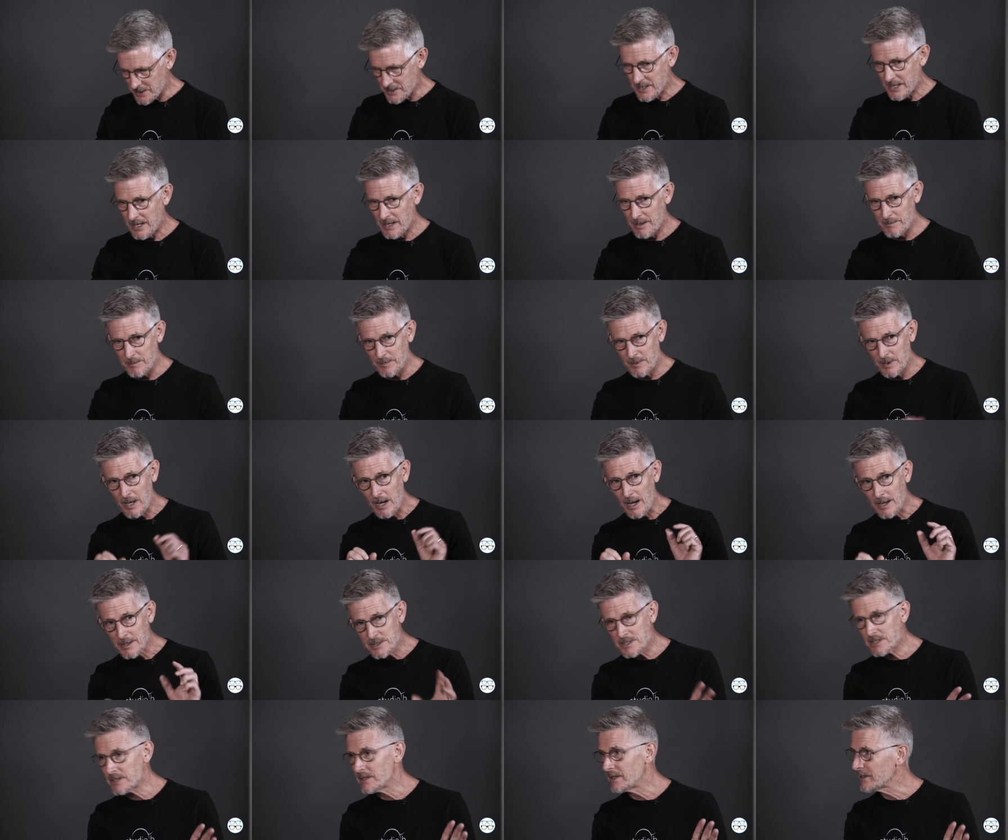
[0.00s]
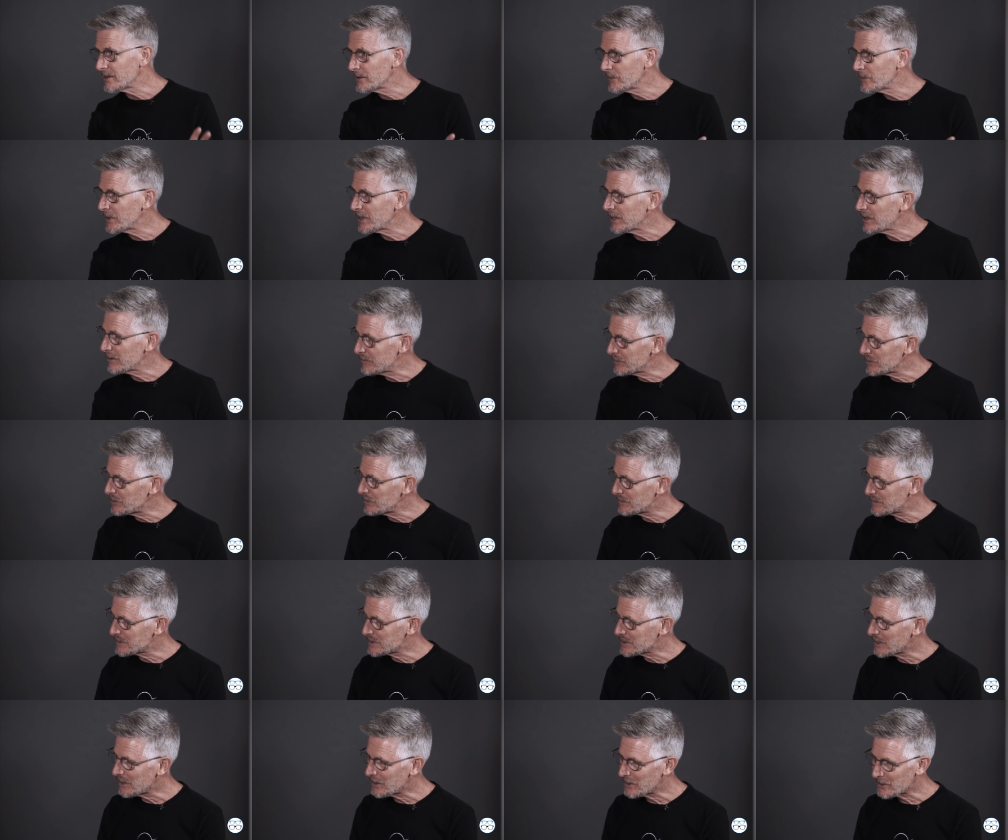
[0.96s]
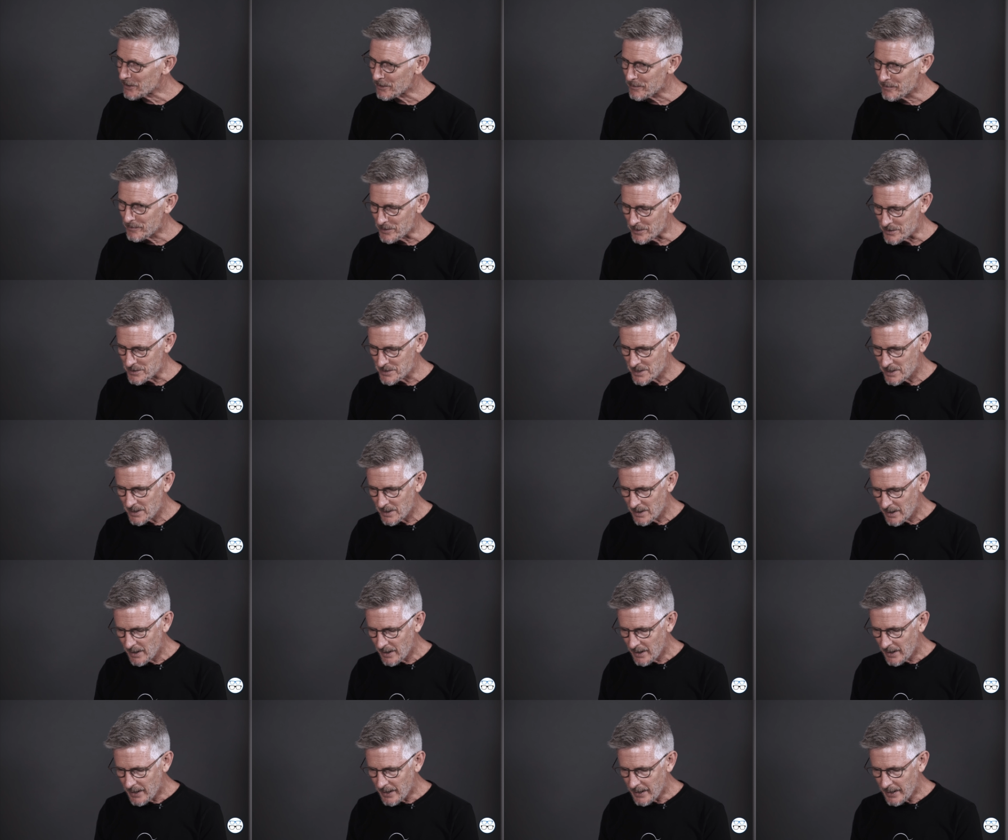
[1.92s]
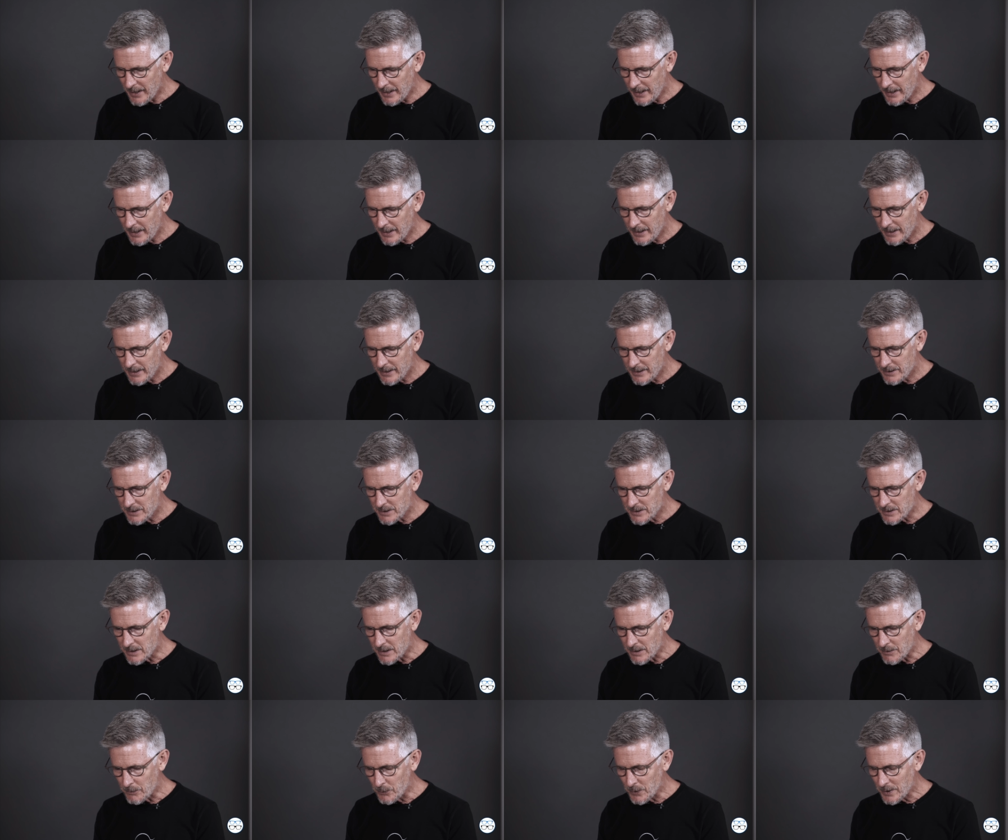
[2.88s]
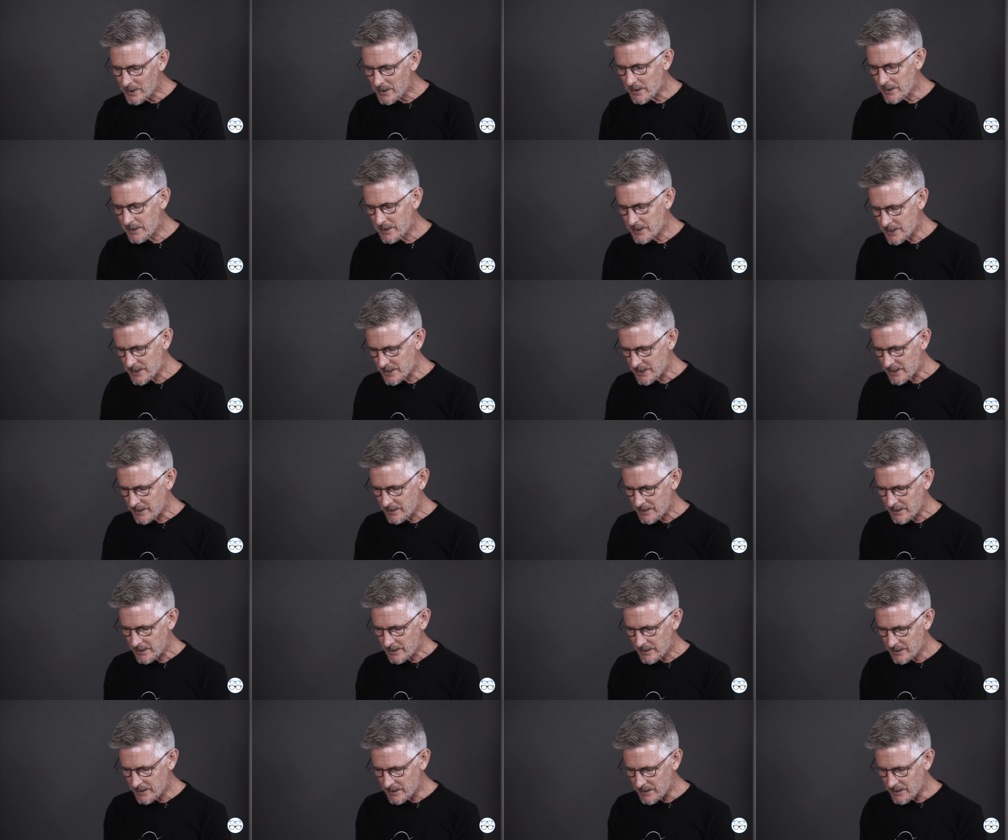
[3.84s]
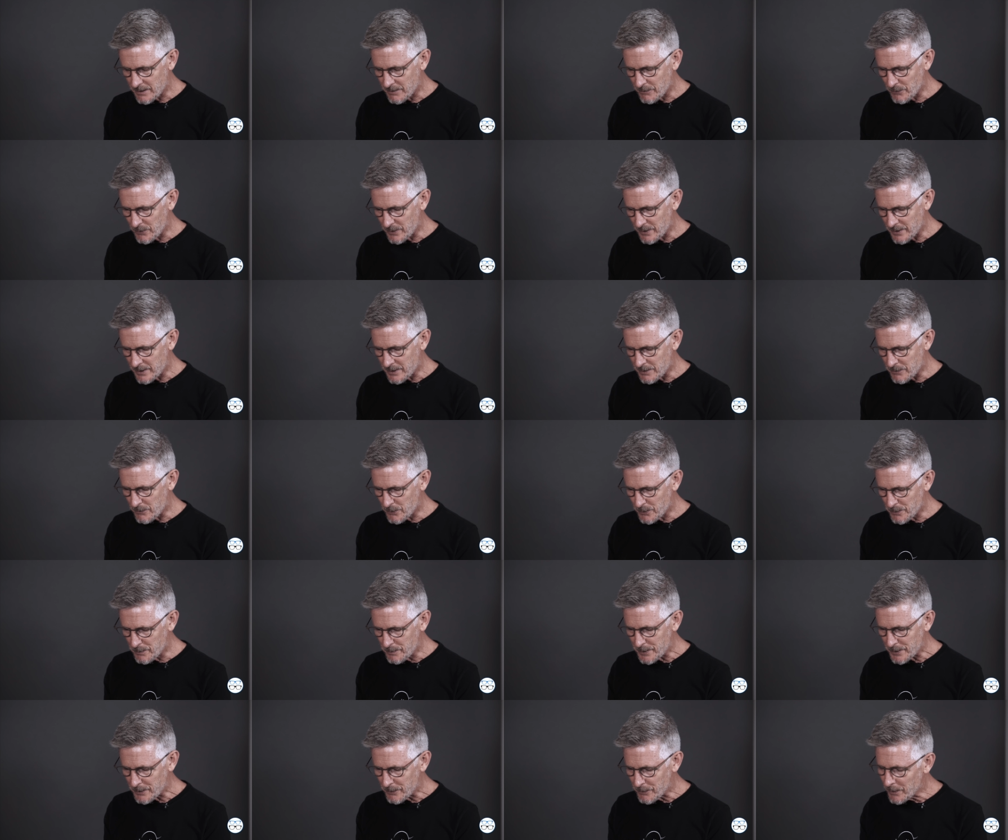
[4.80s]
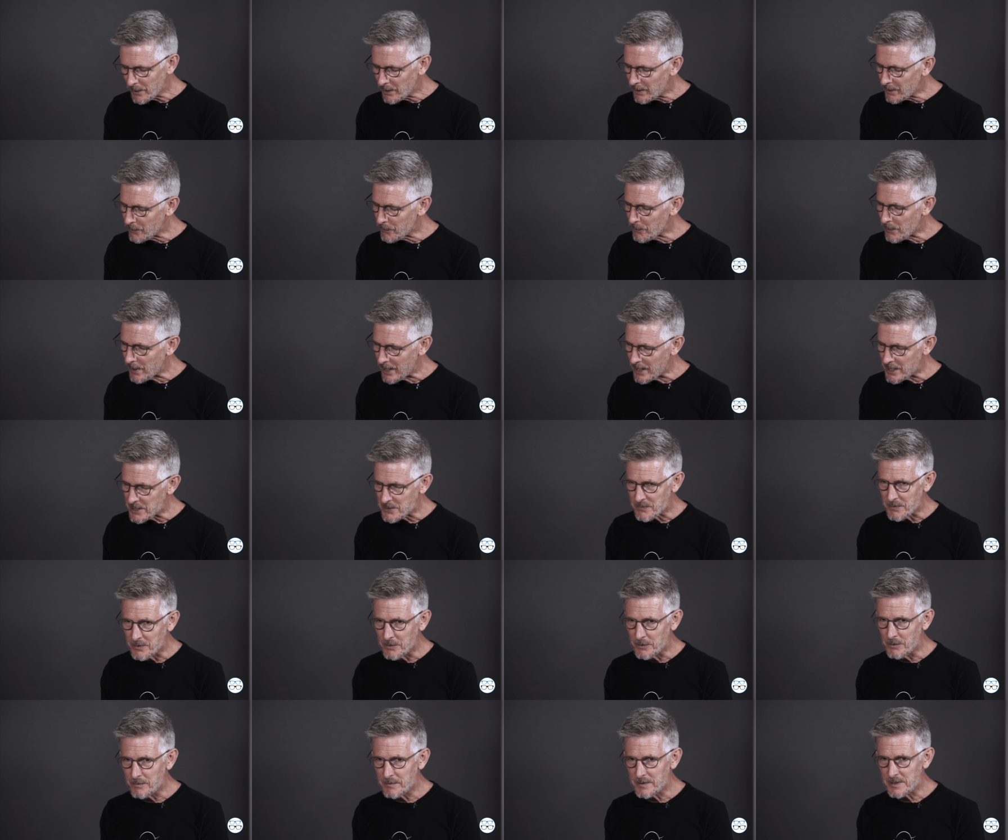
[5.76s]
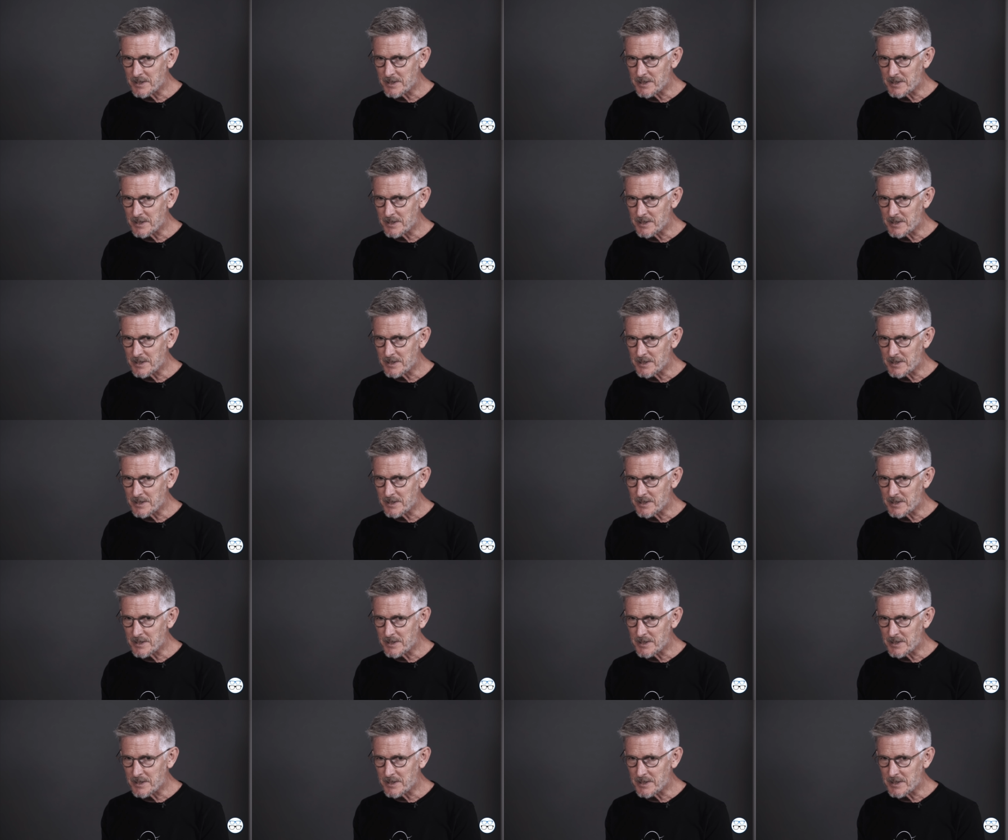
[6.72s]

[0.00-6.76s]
to say, I'm constantly aware of new photographers. And one of the things I think that it would be really wise for new